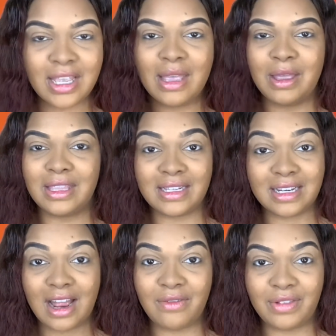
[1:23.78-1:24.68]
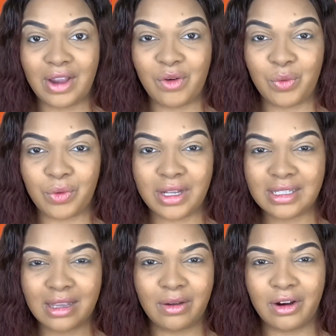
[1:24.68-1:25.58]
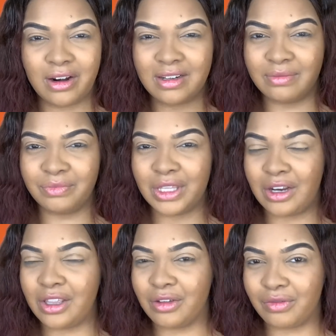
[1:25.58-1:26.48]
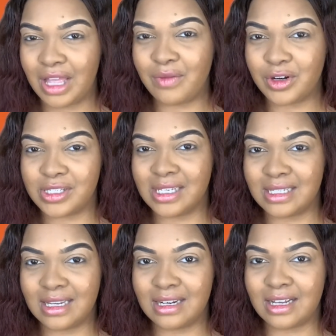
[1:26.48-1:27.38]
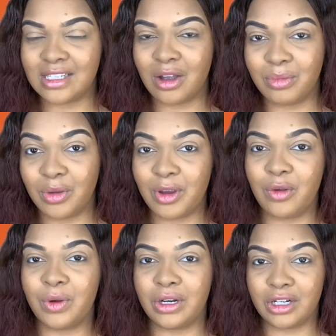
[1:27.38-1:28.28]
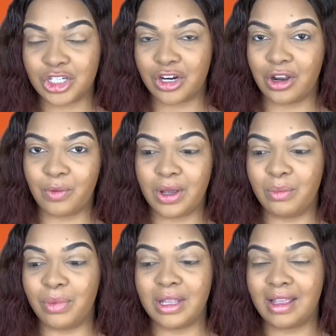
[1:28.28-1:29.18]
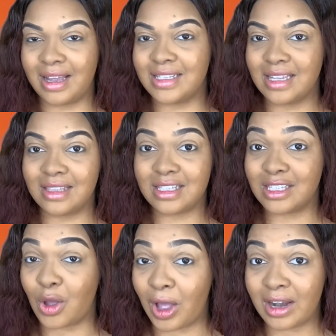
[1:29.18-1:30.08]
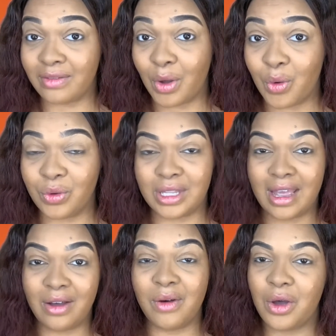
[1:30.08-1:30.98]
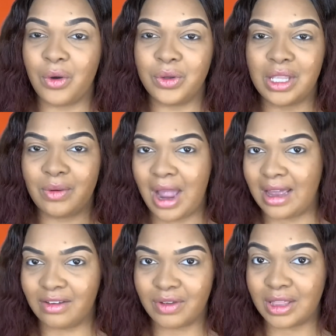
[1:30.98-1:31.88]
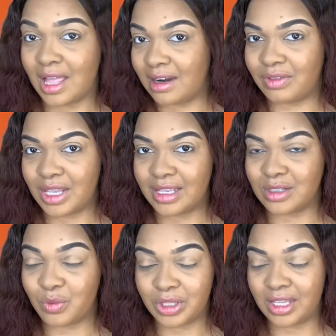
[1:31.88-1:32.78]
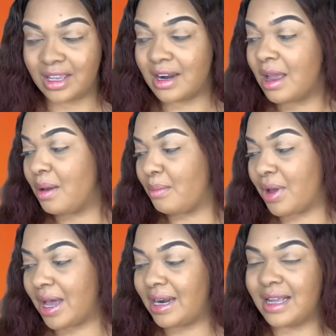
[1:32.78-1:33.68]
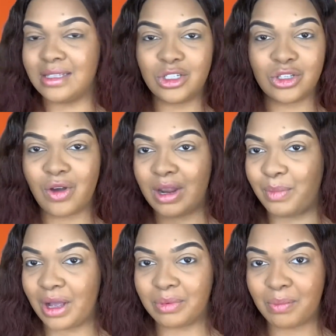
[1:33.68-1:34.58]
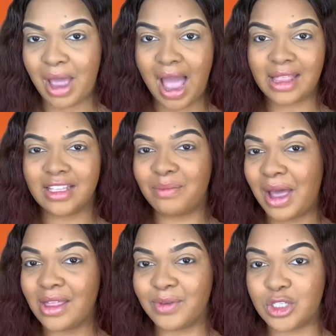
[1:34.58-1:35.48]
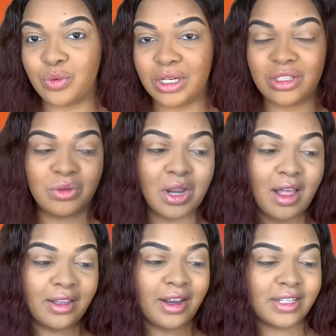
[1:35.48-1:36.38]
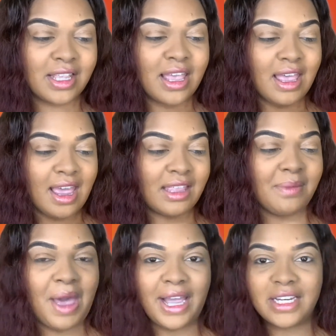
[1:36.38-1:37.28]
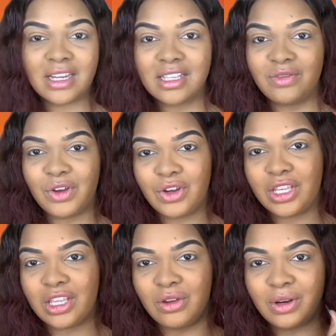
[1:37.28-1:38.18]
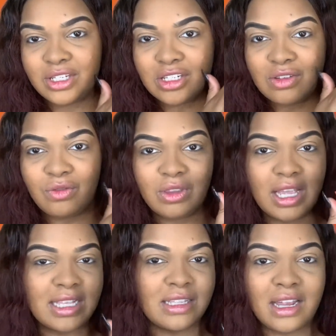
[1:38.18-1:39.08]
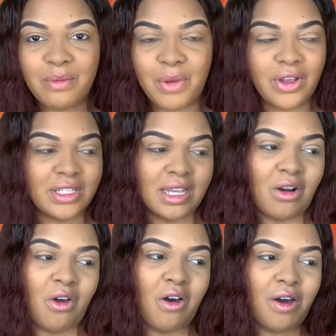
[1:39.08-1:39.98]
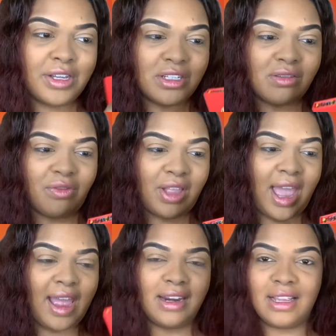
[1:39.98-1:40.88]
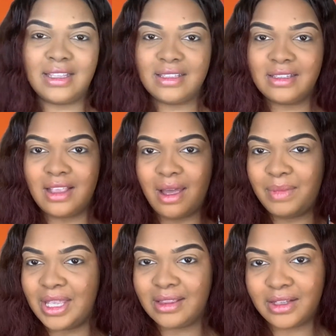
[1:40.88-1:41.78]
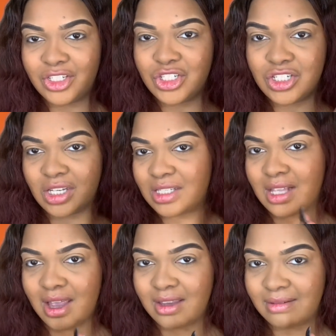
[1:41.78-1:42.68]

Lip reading: They did have flavored ones, or they're either flavored or scented, and I saw a blueberry one and a cherry one, but like I said, this is kind of old now, so they were out of a lot of things with it. But I did just go ahead and pick up the palette. The palette was $22, and the packaging is very cute. It's not embossed at all. It's just flat, and it looks just like